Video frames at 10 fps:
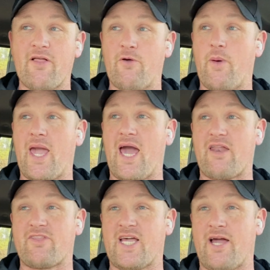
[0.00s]
on the way
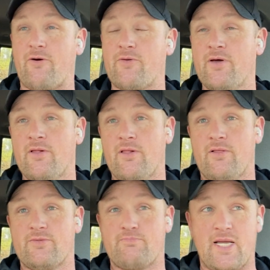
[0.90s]
out of the town.
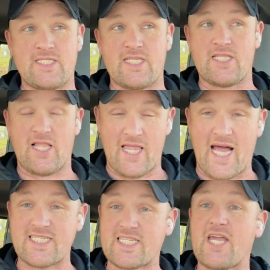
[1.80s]
Basically, the
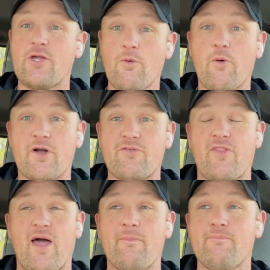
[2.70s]
last day you worked
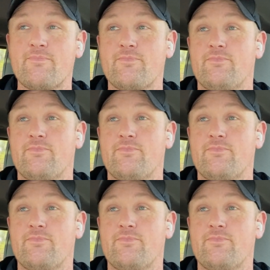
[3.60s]
for them,